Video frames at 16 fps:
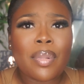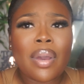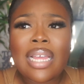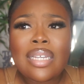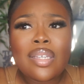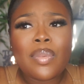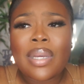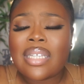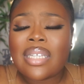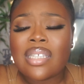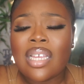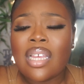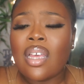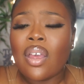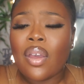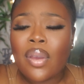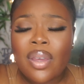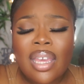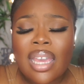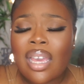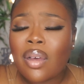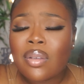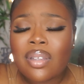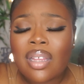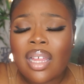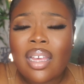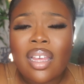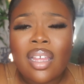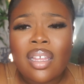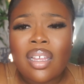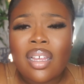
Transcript: But anyways, okay, I was like,